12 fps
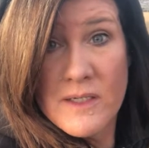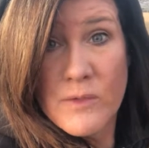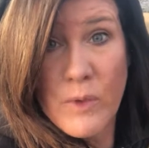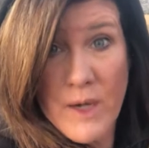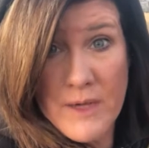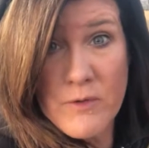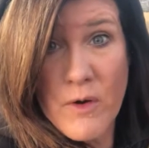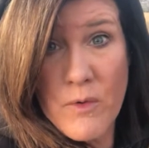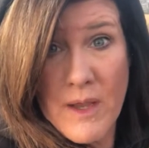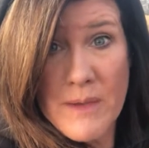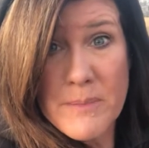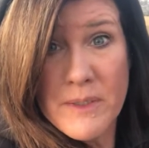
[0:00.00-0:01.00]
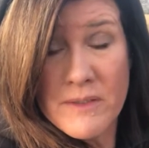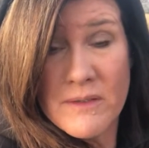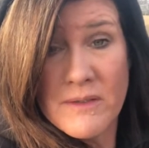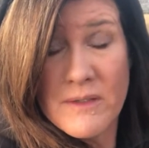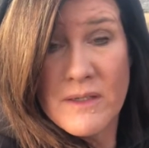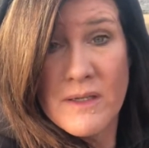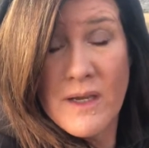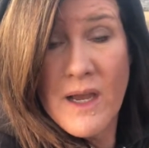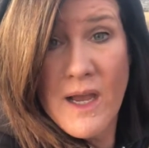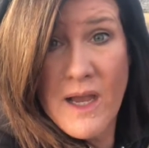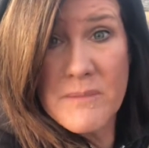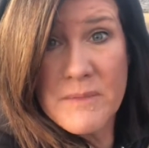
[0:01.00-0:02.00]
When I grow up,
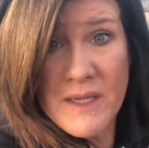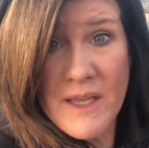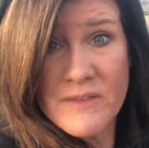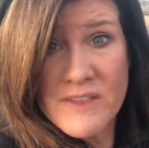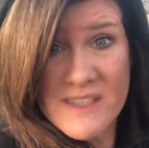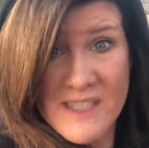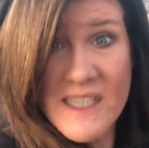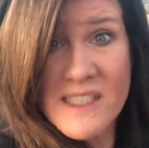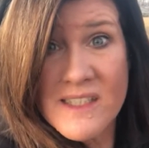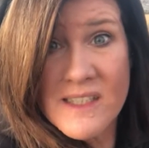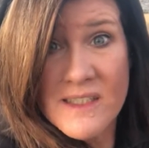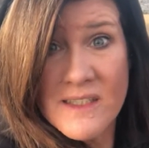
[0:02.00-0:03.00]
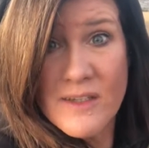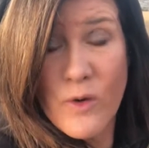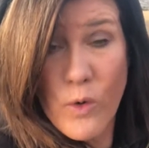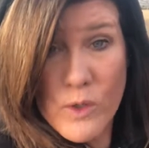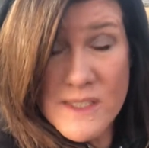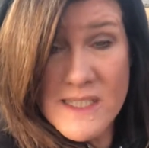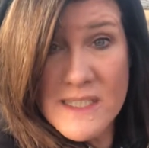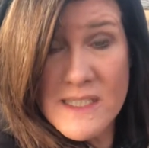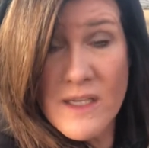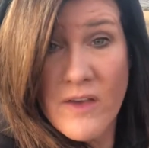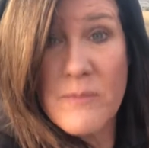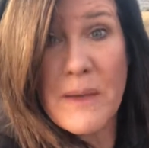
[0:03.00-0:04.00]
I'm gonna have 6 horses
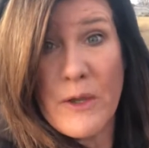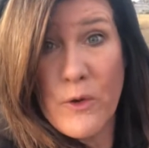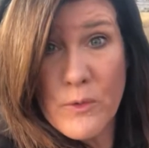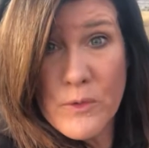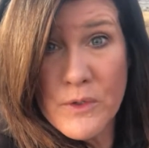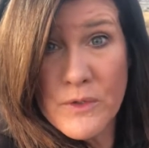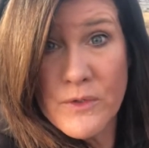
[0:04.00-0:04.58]
of my own